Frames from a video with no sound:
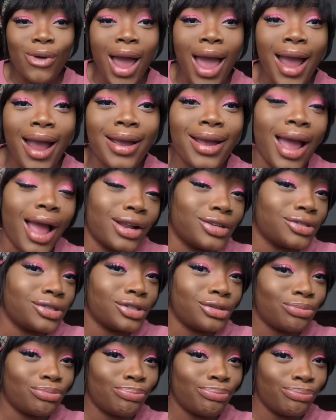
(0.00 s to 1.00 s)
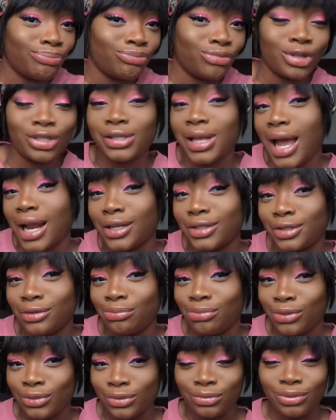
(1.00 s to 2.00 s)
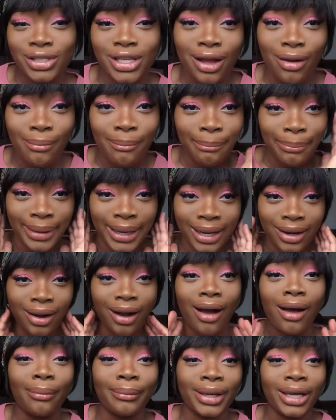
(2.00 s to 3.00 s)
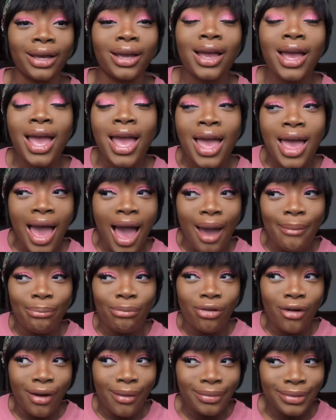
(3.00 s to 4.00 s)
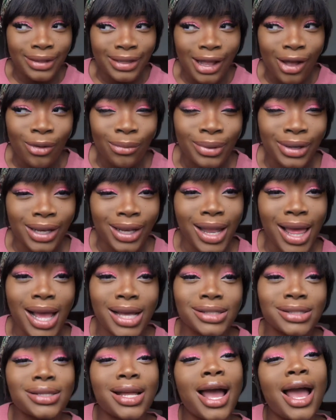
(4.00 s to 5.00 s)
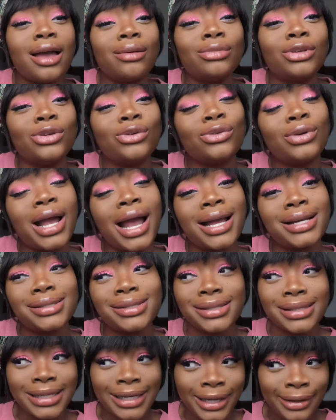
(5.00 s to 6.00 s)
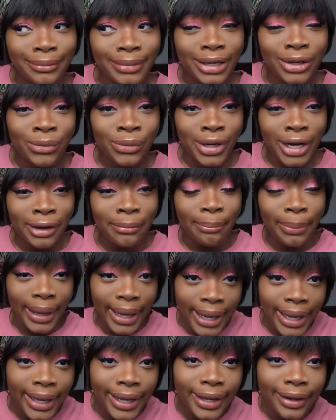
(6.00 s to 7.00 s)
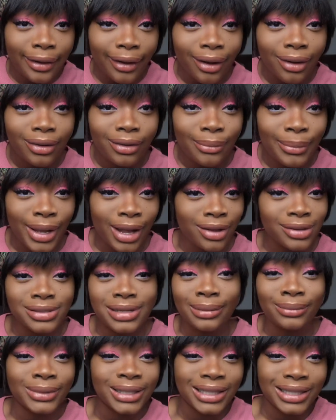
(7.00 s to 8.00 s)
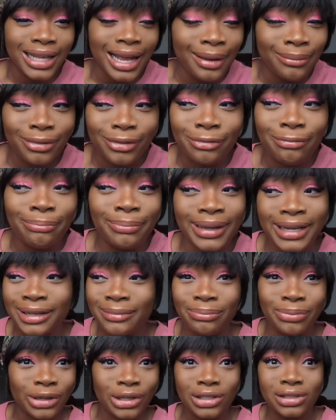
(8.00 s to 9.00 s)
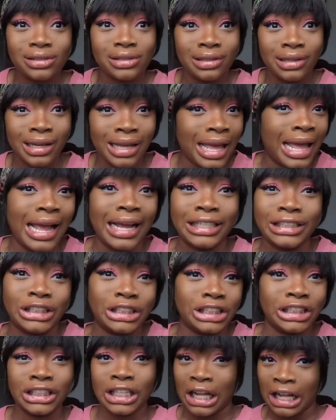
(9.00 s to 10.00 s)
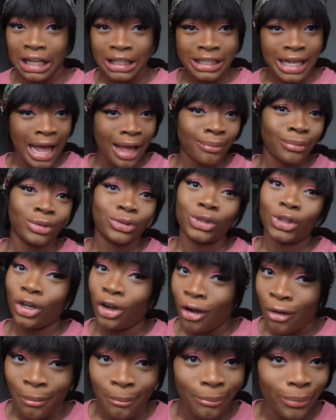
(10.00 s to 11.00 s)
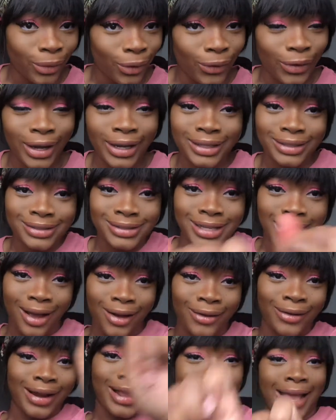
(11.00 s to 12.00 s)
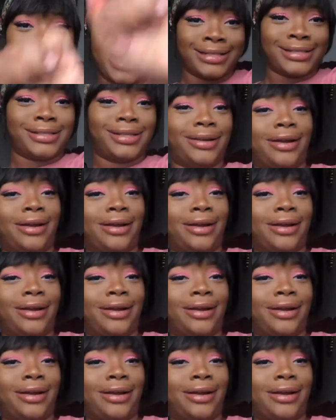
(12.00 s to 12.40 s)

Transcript: why I just decided to put some pink on me. That'll be the last time you guys see me wearing pink, because I'm not the type of pink person. Actually not. I'm a tomboy, down-ass